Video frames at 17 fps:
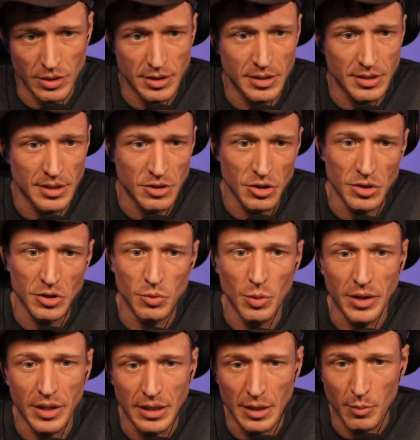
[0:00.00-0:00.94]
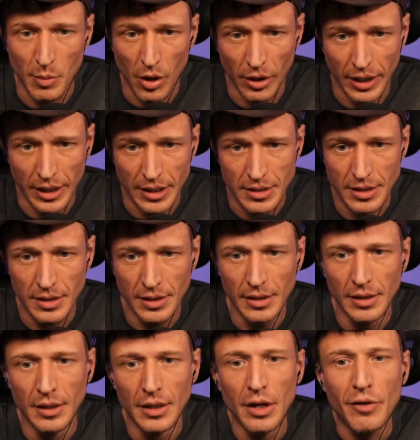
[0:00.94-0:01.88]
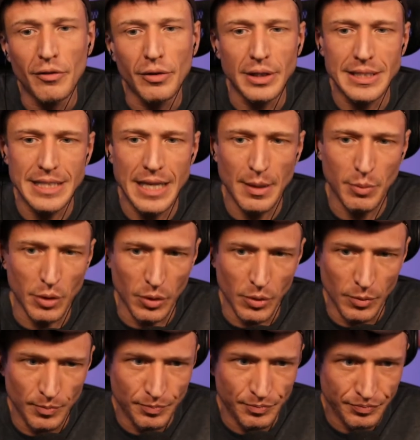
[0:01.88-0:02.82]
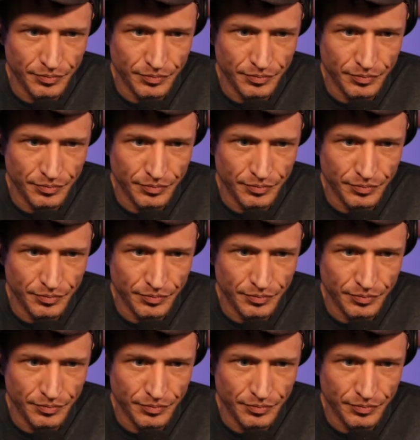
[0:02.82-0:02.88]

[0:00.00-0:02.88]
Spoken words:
decisions within the market. For example,